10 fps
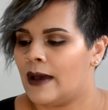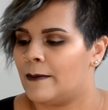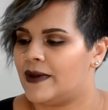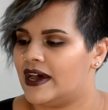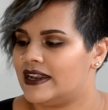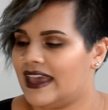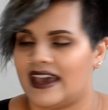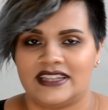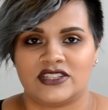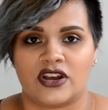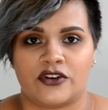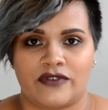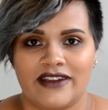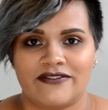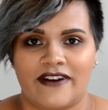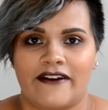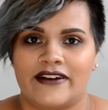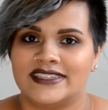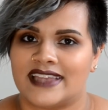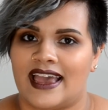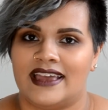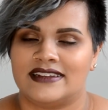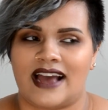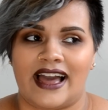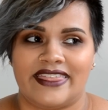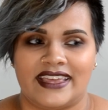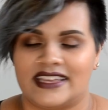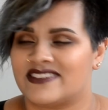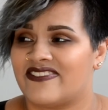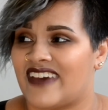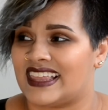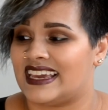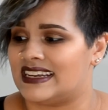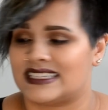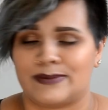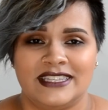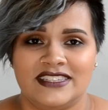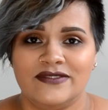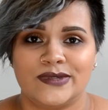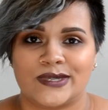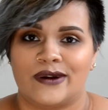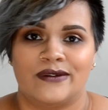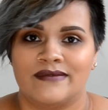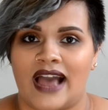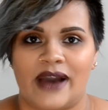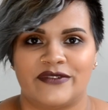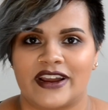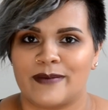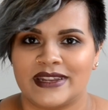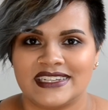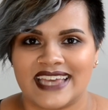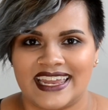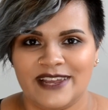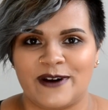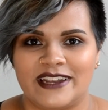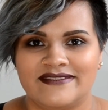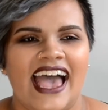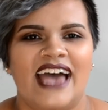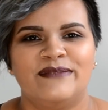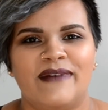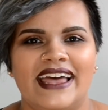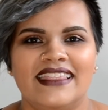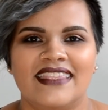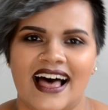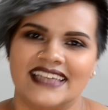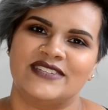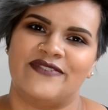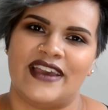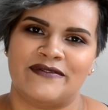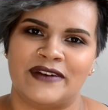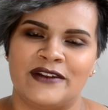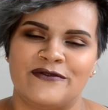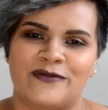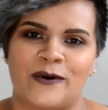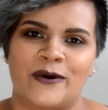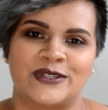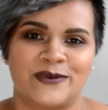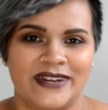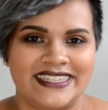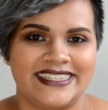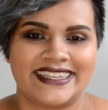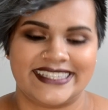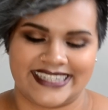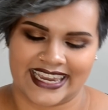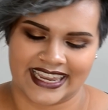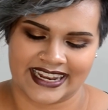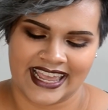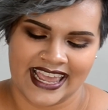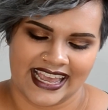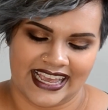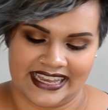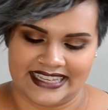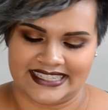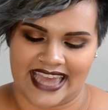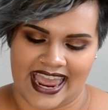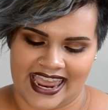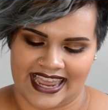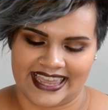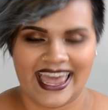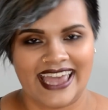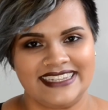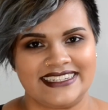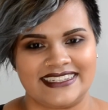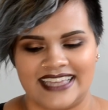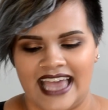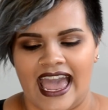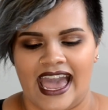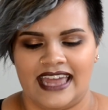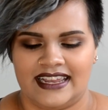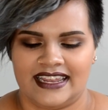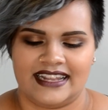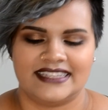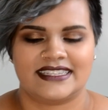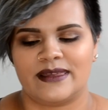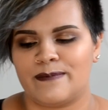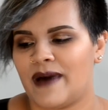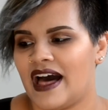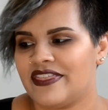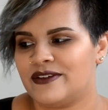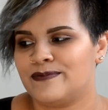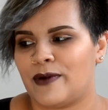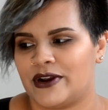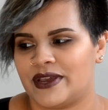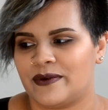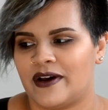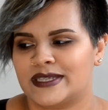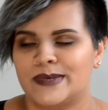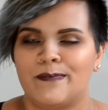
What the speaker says: but yeah, it's a great fragrance, and I think it's fairly inexpensive, so I would recommend it to anyone. And my last favorite for 2016 is a candle, and it is the Bath & Body Works